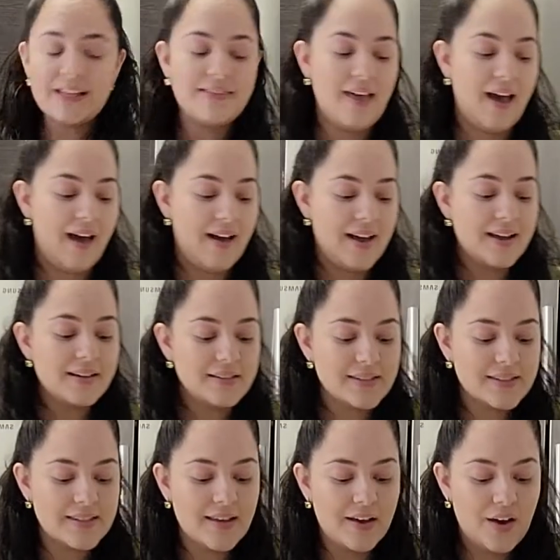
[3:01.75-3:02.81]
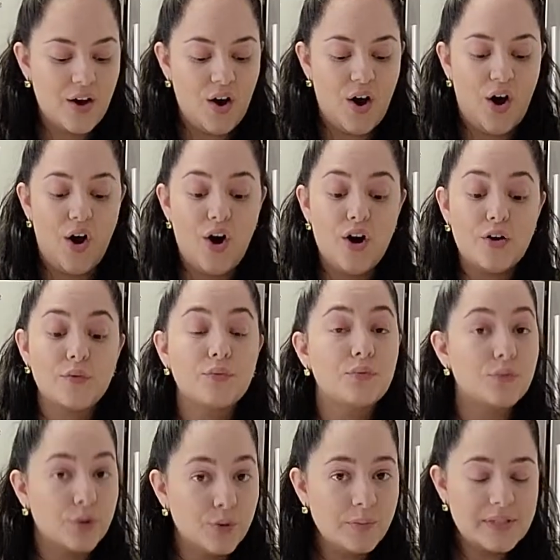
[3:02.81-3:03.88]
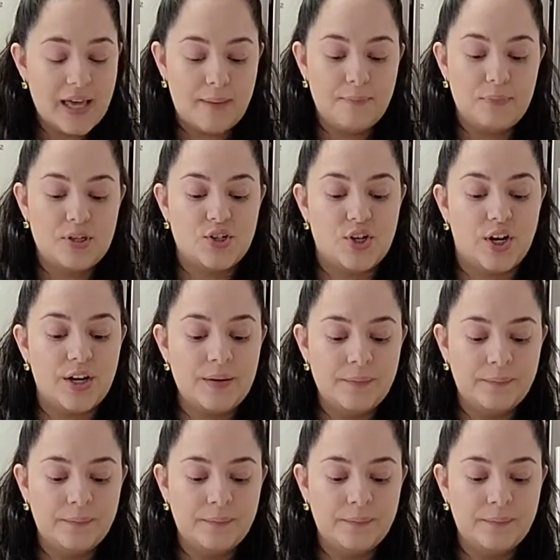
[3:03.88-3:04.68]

the eggs, are room temperature.